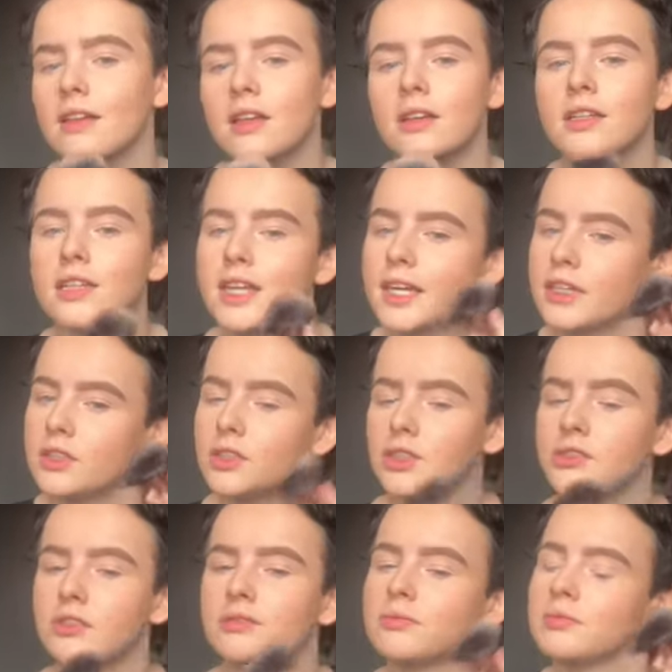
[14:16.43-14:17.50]
Yeah, it's
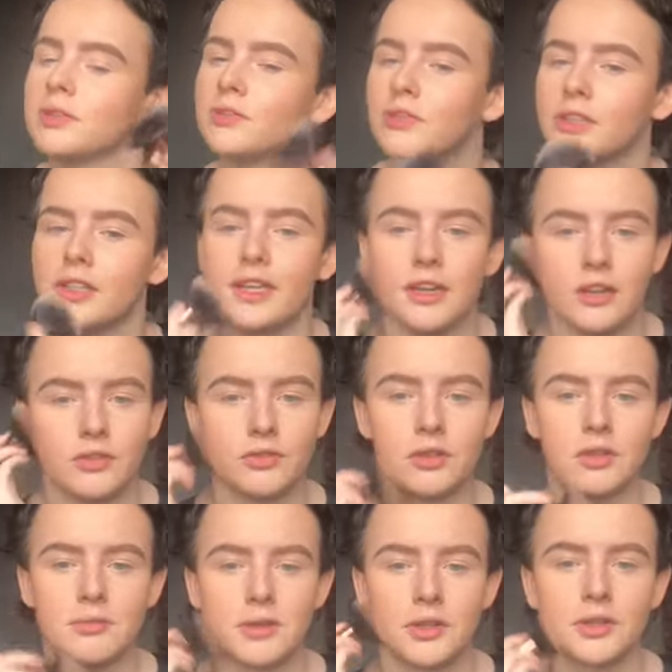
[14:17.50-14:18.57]
just been really helpful,
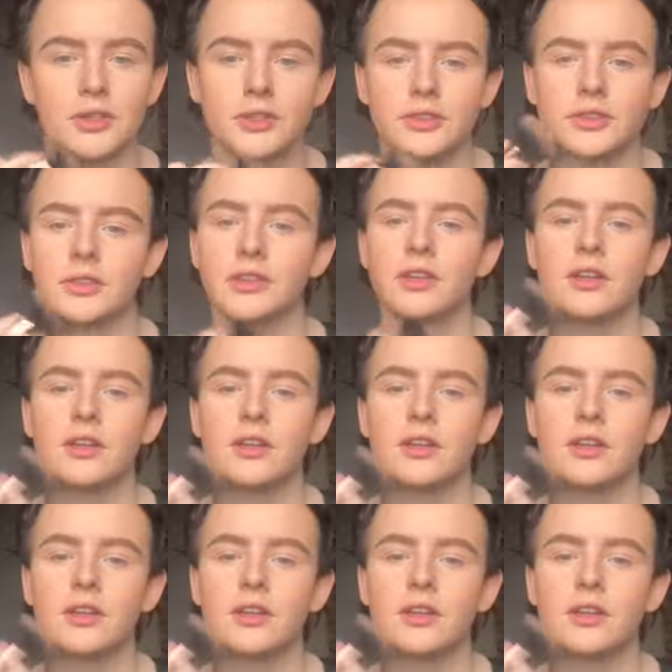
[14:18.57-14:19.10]
to be honest.